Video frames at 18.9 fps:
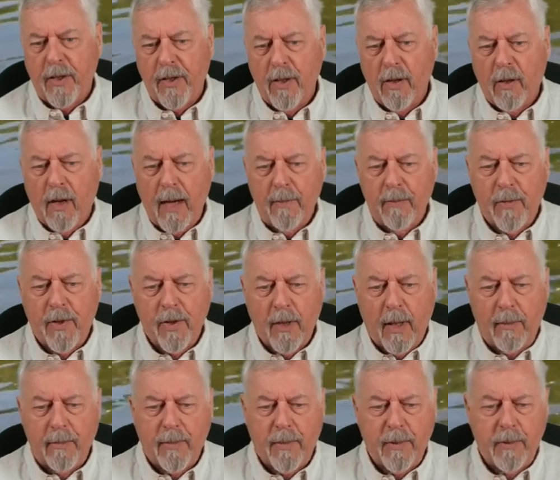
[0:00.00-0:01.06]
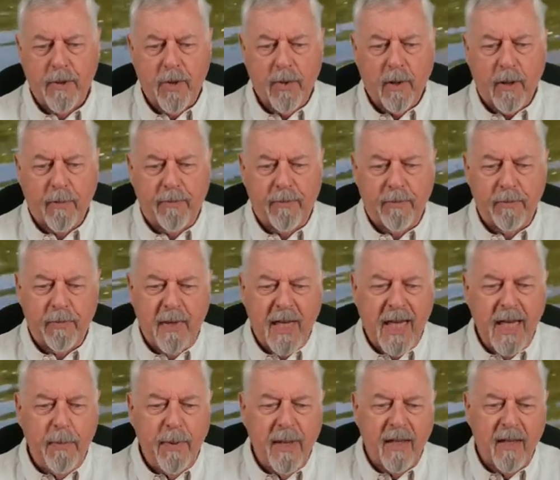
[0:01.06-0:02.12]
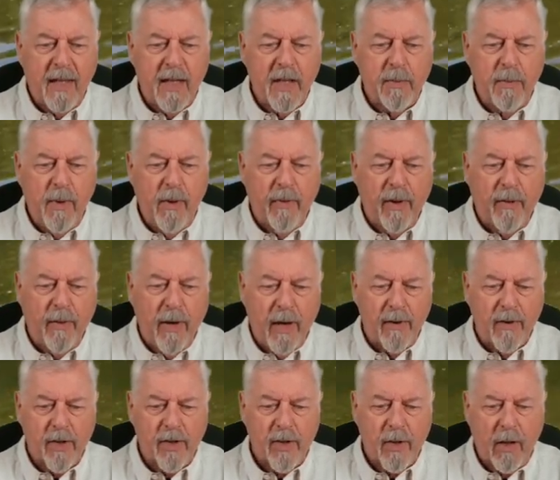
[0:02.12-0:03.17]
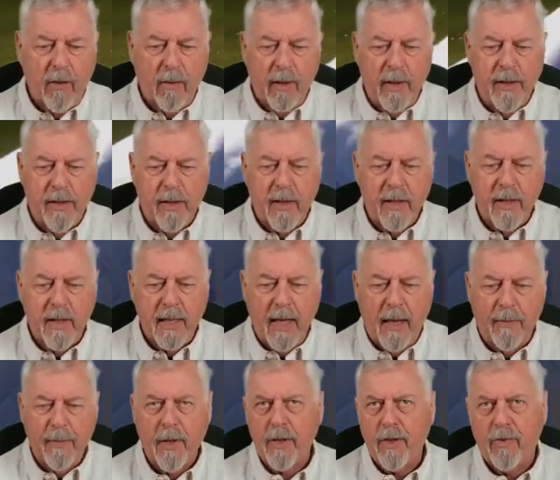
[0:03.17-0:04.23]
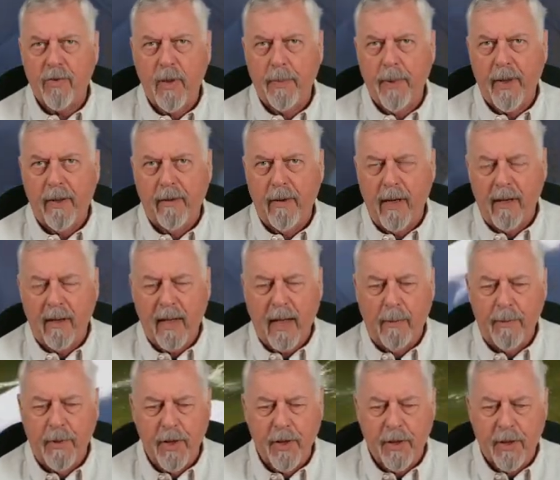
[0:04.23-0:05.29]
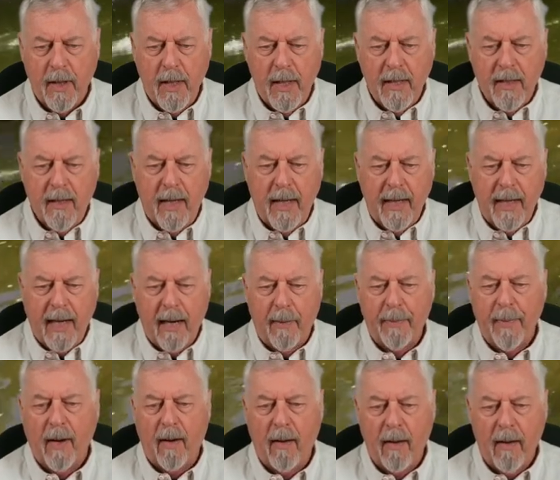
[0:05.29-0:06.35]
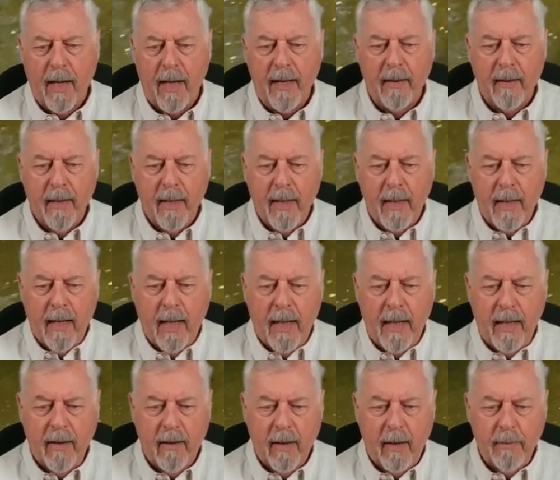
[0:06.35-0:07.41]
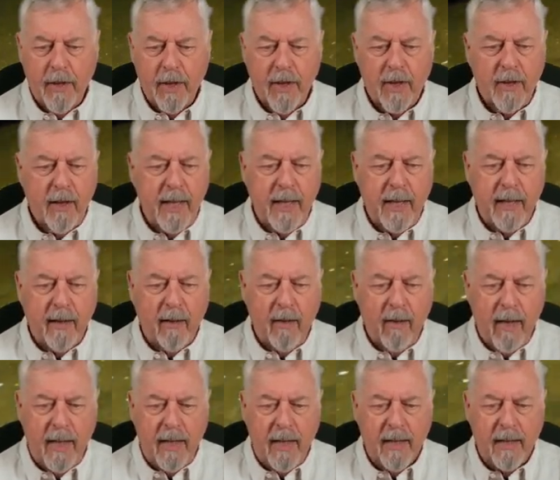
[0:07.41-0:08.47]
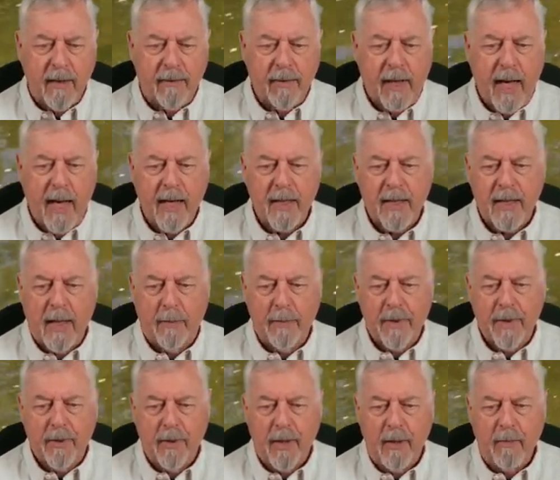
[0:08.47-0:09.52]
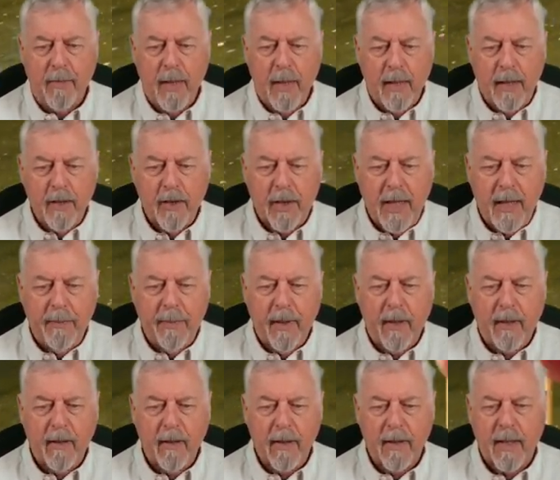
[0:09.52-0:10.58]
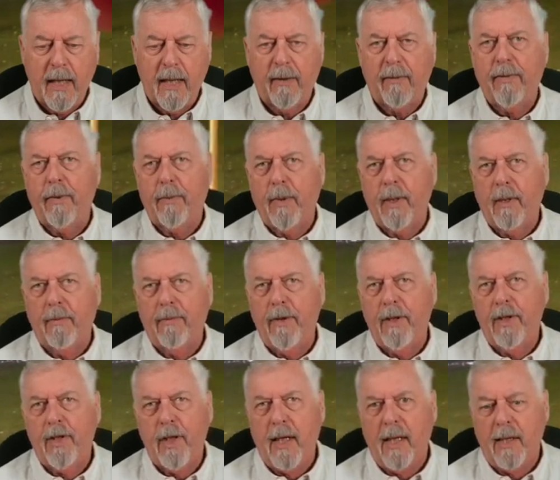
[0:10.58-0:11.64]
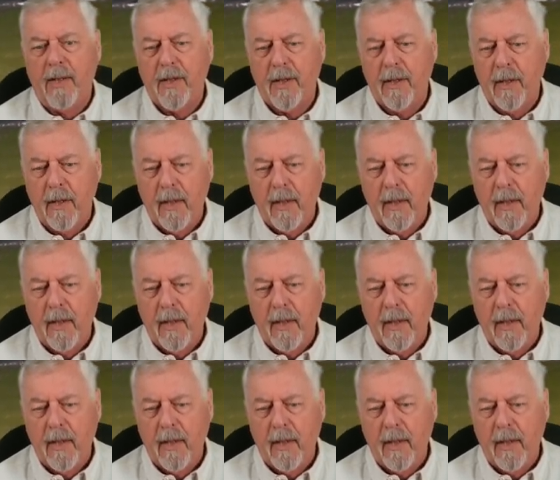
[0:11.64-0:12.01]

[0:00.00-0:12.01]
you know, I'm sort of keeping things moving rather slowly. As you can see, I'm not stripping or anything. I'm just tightening up the line. And here I'm just tightening line as I've cast upstream, just keeping contact for when the fish hits.